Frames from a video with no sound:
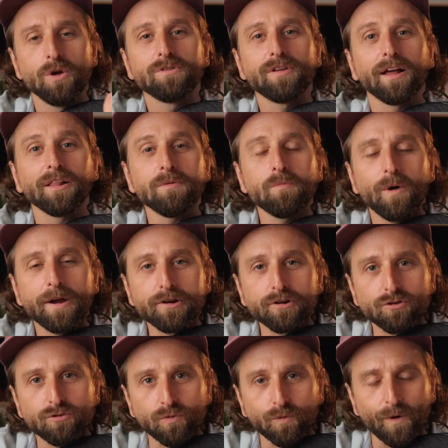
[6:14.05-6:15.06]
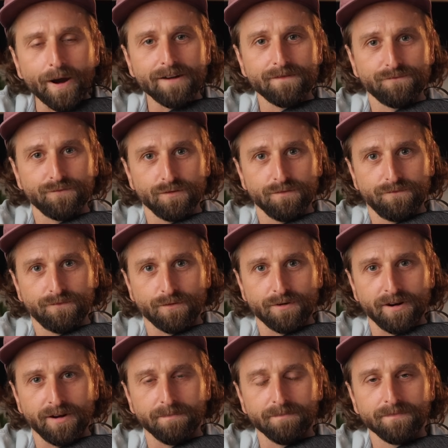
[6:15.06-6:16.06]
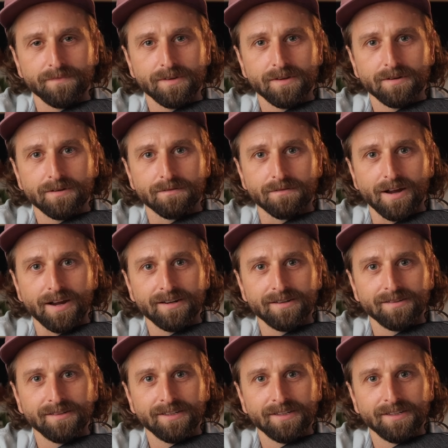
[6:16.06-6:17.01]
Tell him why you're grateful for him, right?